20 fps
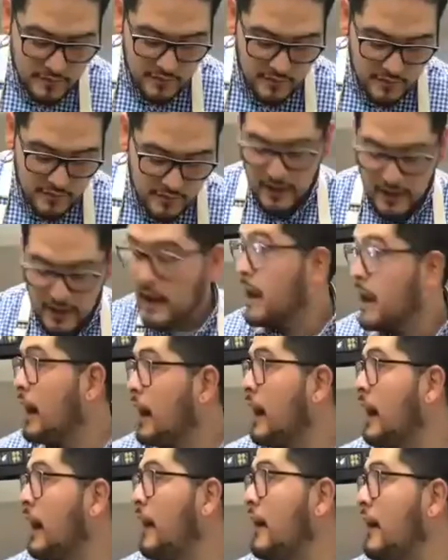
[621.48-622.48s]

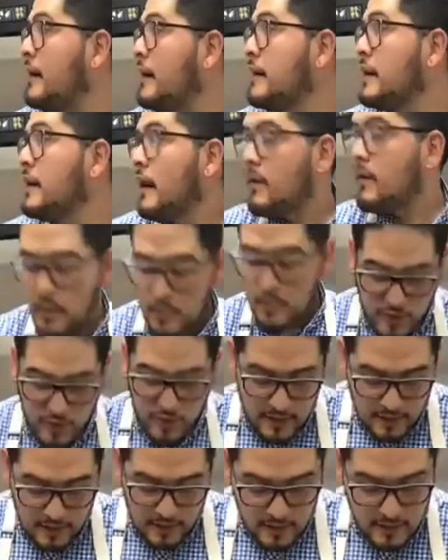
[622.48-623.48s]
I'm
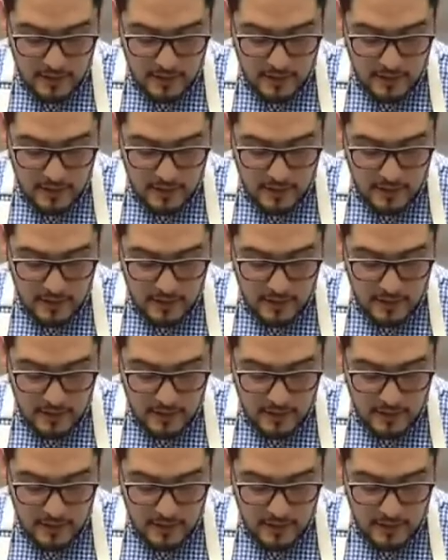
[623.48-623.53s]
gonna